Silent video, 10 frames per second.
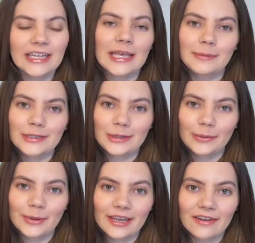they'll be 2
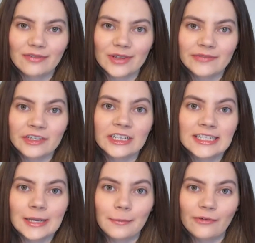a week for the
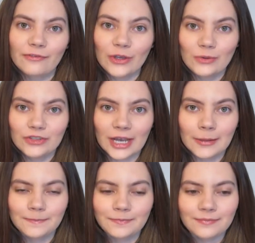foreseeable
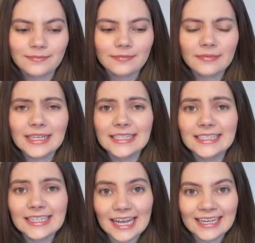future.
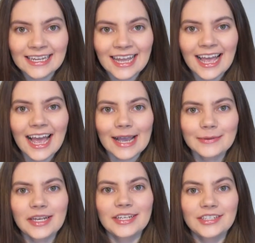Today, I
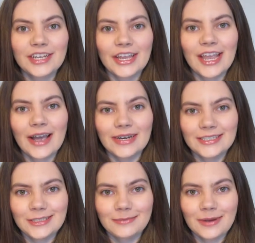wanted to show you how I
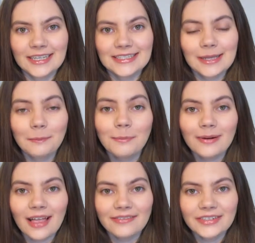do my
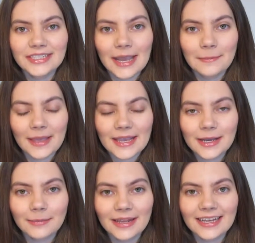simple everyday
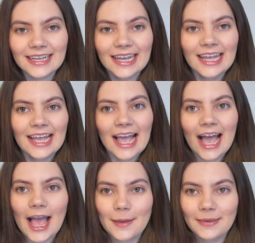makeup look,
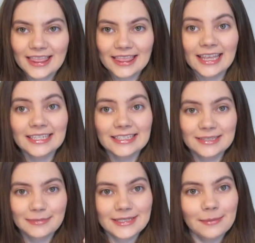and this
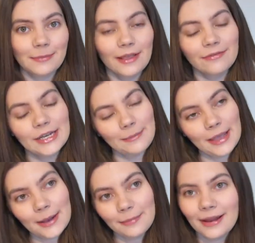is my simple everyday
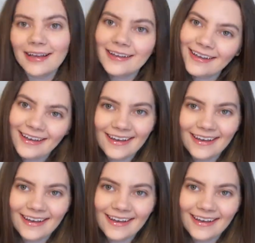makeup look.